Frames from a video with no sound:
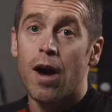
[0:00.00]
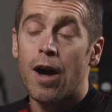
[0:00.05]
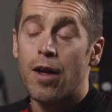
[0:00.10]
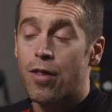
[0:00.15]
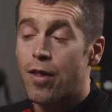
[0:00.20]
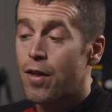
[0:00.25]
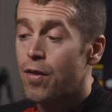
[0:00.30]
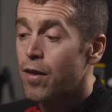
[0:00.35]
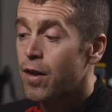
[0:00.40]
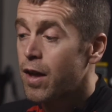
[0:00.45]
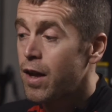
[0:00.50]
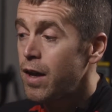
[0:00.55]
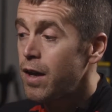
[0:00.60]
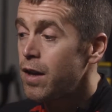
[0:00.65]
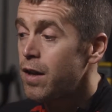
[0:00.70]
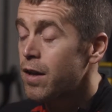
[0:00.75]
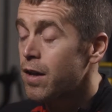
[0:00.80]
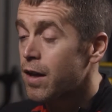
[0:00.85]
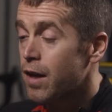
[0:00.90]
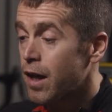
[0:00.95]
I think the key
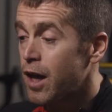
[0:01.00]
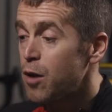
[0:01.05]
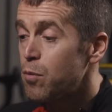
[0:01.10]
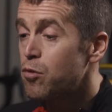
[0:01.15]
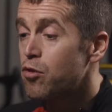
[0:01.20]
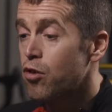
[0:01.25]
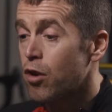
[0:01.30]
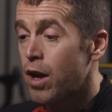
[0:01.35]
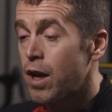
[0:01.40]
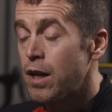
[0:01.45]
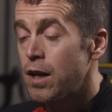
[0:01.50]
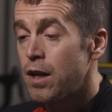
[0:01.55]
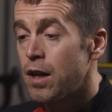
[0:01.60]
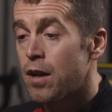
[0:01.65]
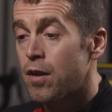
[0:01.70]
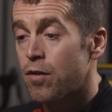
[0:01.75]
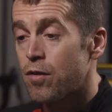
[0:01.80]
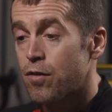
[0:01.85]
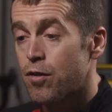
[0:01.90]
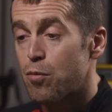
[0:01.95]
to keep training
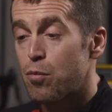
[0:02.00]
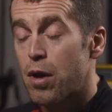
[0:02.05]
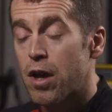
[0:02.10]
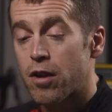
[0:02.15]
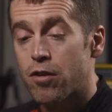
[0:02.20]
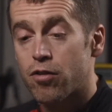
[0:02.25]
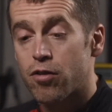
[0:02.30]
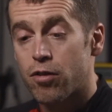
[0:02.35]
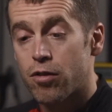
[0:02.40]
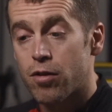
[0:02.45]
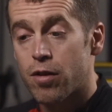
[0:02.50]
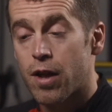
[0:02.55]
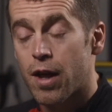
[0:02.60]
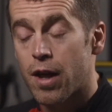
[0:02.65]
is to make sure